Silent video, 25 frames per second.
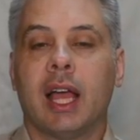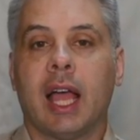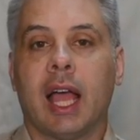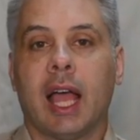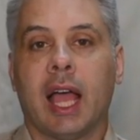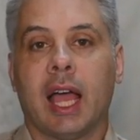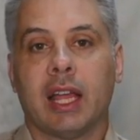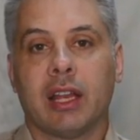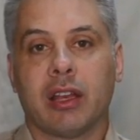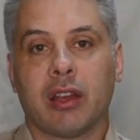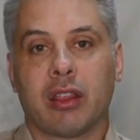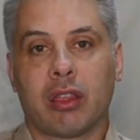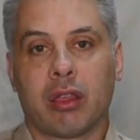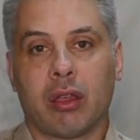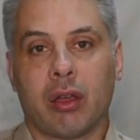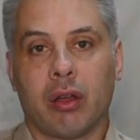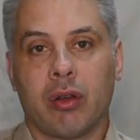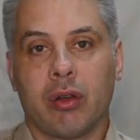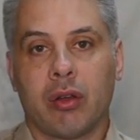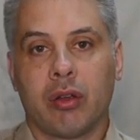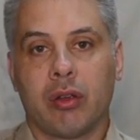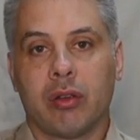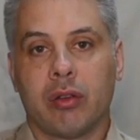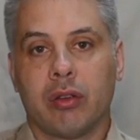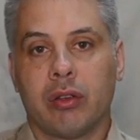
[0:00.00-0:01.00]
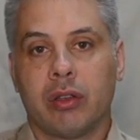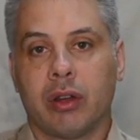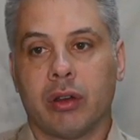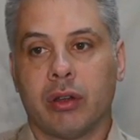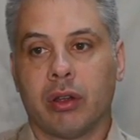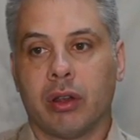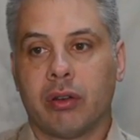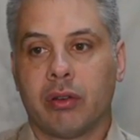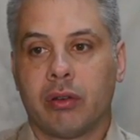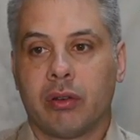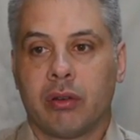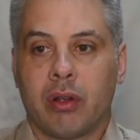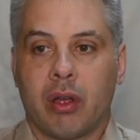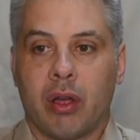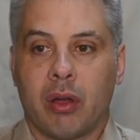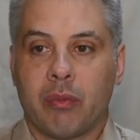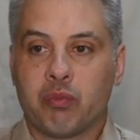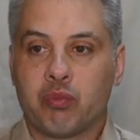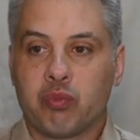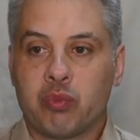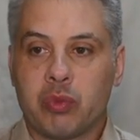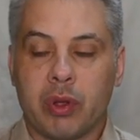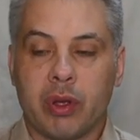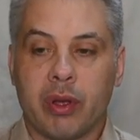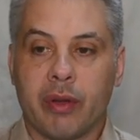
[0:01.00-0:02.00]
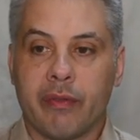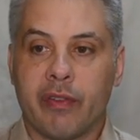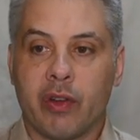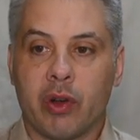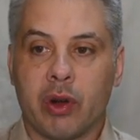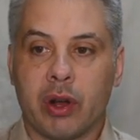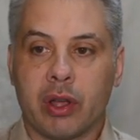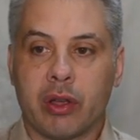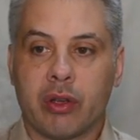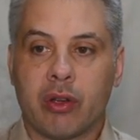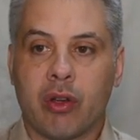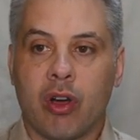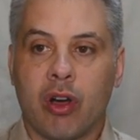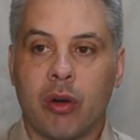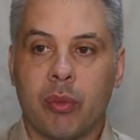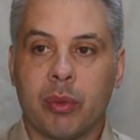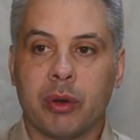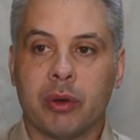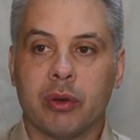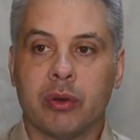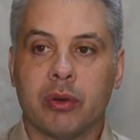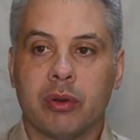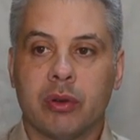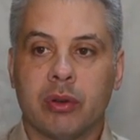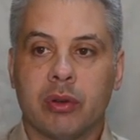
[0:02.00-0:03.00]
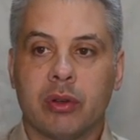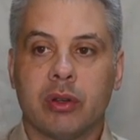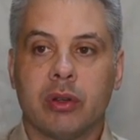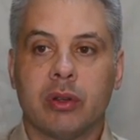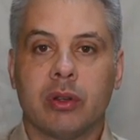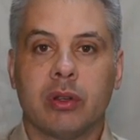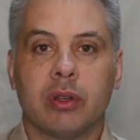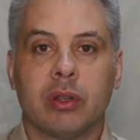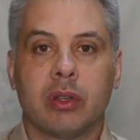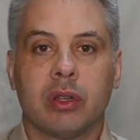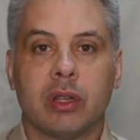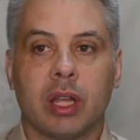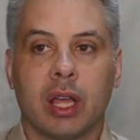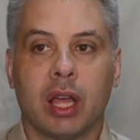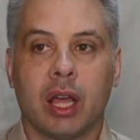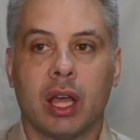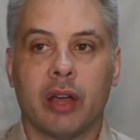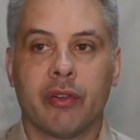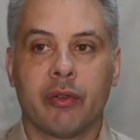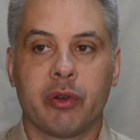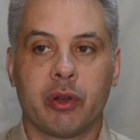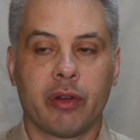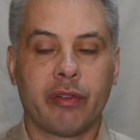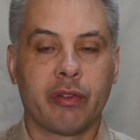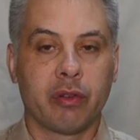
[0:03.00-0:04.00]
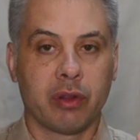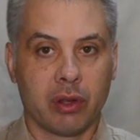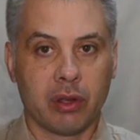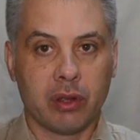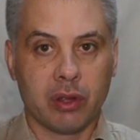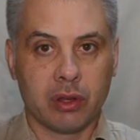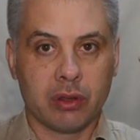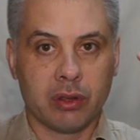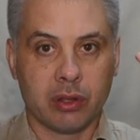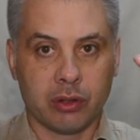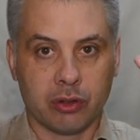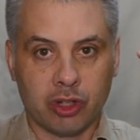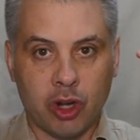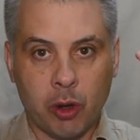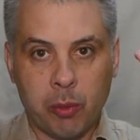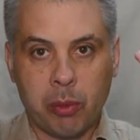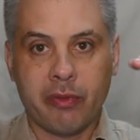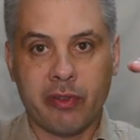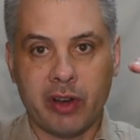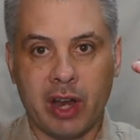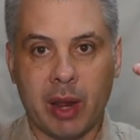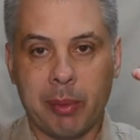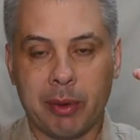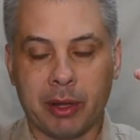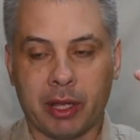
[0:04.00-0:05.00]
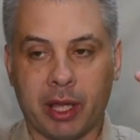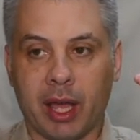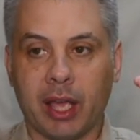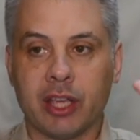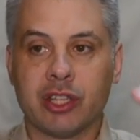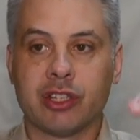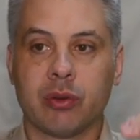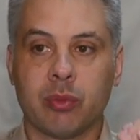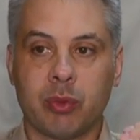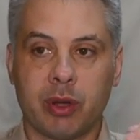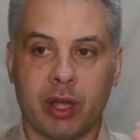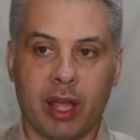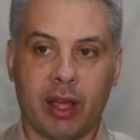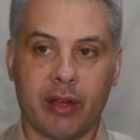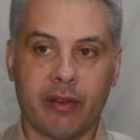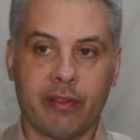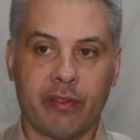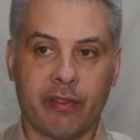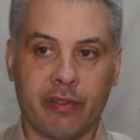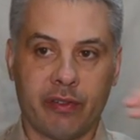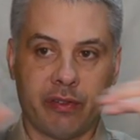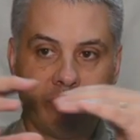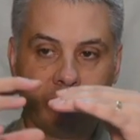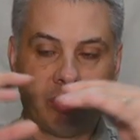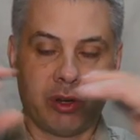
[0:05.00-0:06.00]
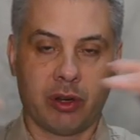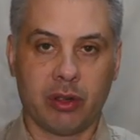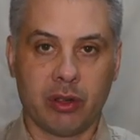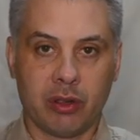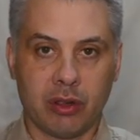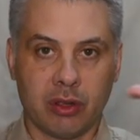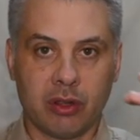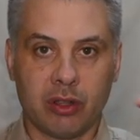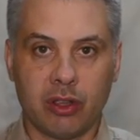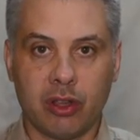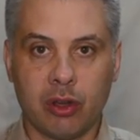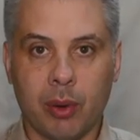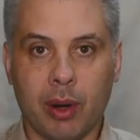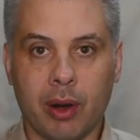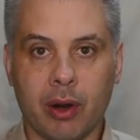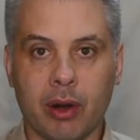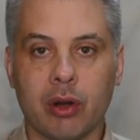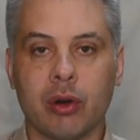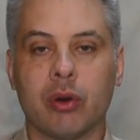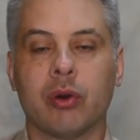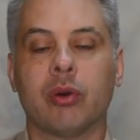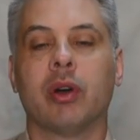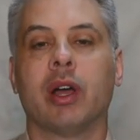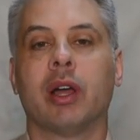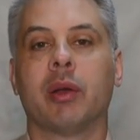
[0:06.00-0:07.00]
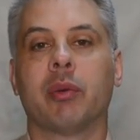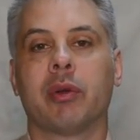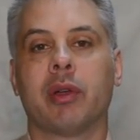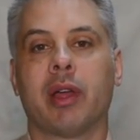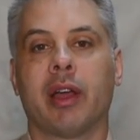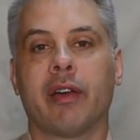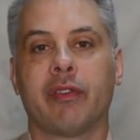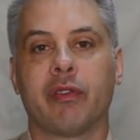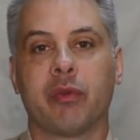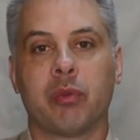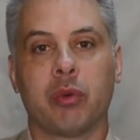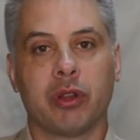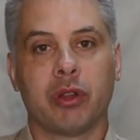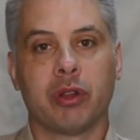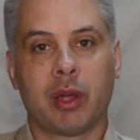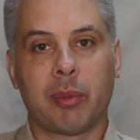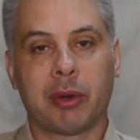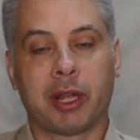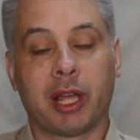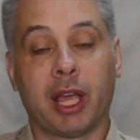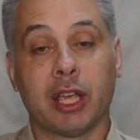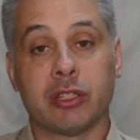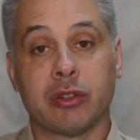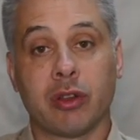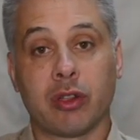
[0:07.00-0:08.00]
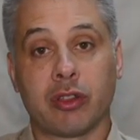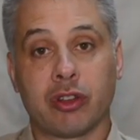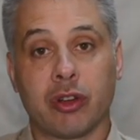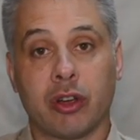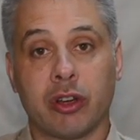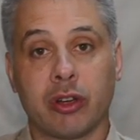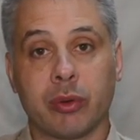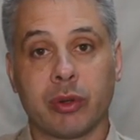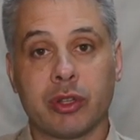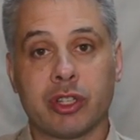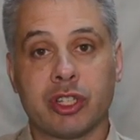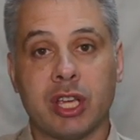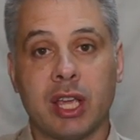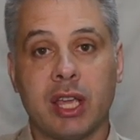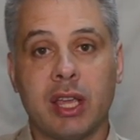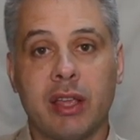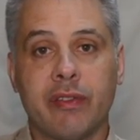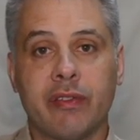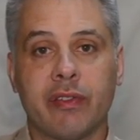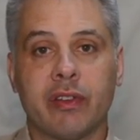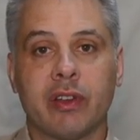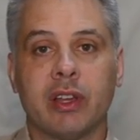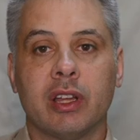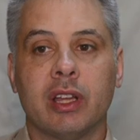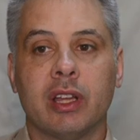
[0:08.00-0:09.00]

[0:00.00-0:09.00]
And so, a very common if we go from the top of an application, we have the URL and we have what the application is trying to achieve.